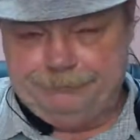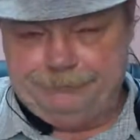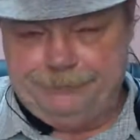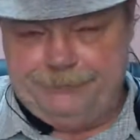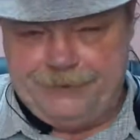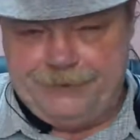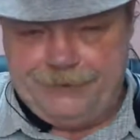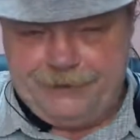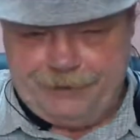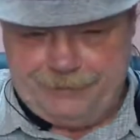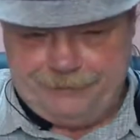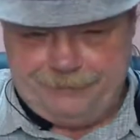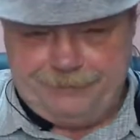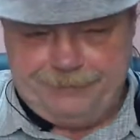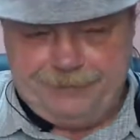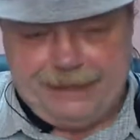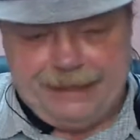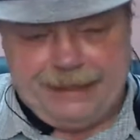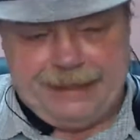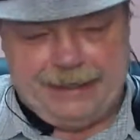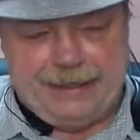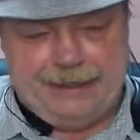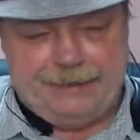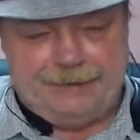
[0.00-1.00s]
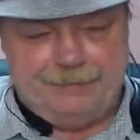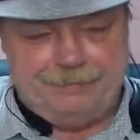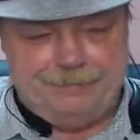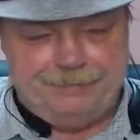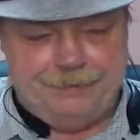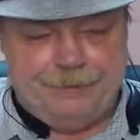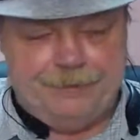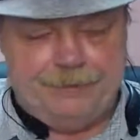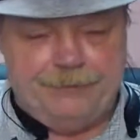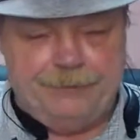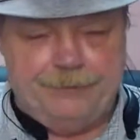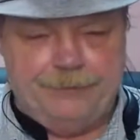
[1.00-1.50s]
just for that on the
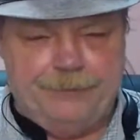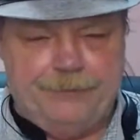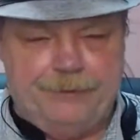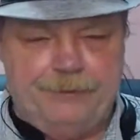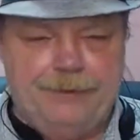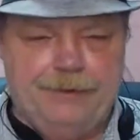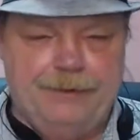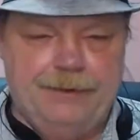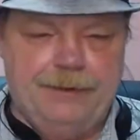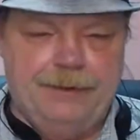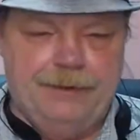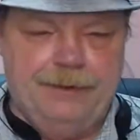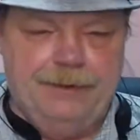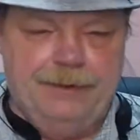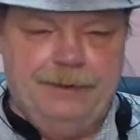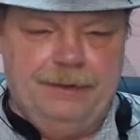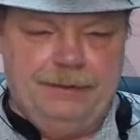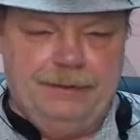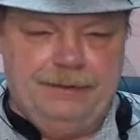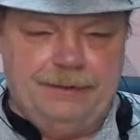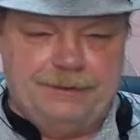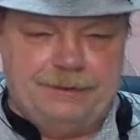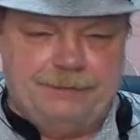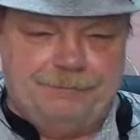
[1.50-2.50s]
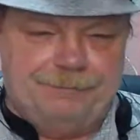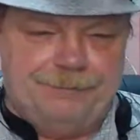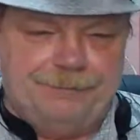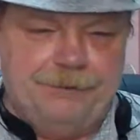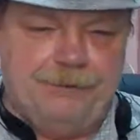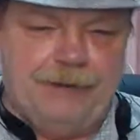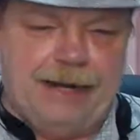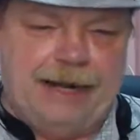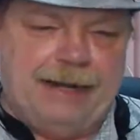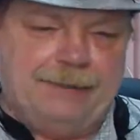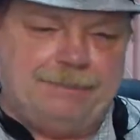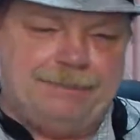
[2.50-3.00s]
phone. There's a few
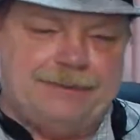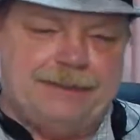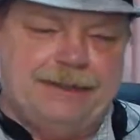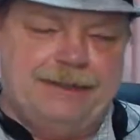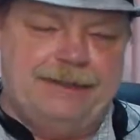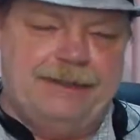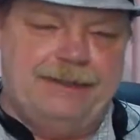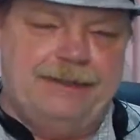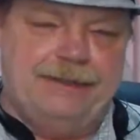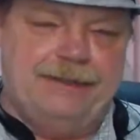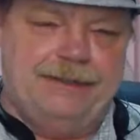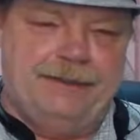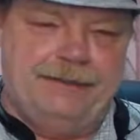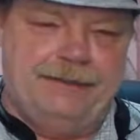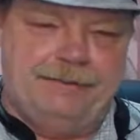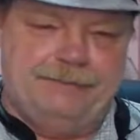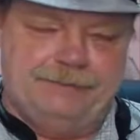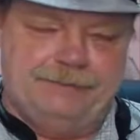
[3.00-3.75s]
apps on